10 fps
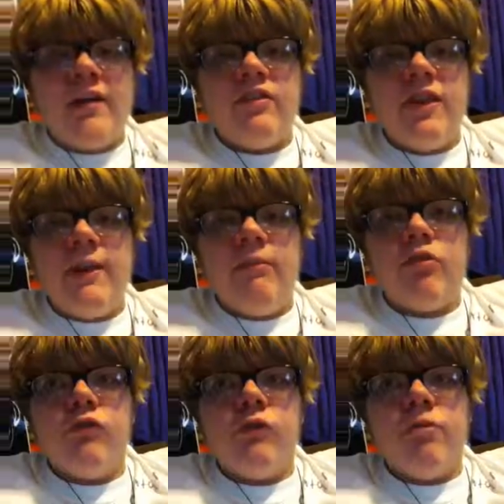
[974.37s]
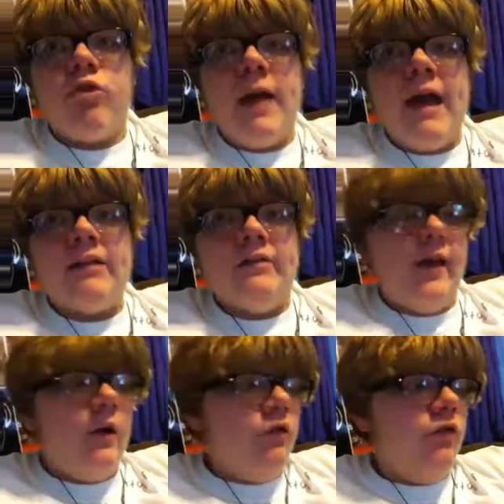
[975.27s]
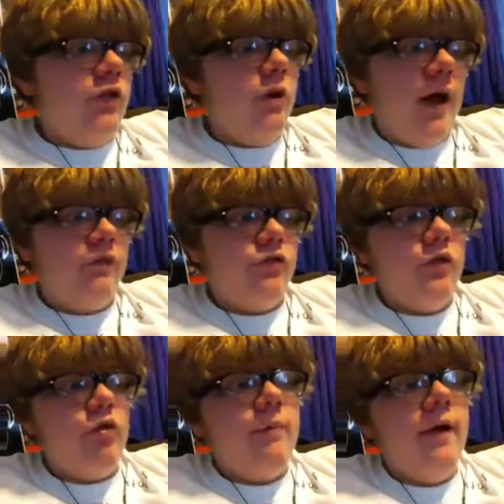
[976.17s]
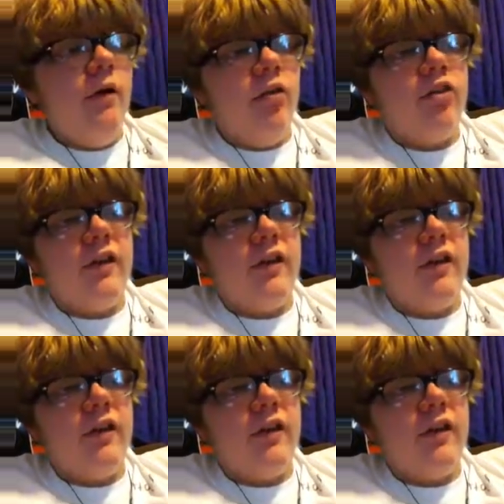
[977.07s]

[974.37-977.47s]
teams from SmackDown to go after those belts,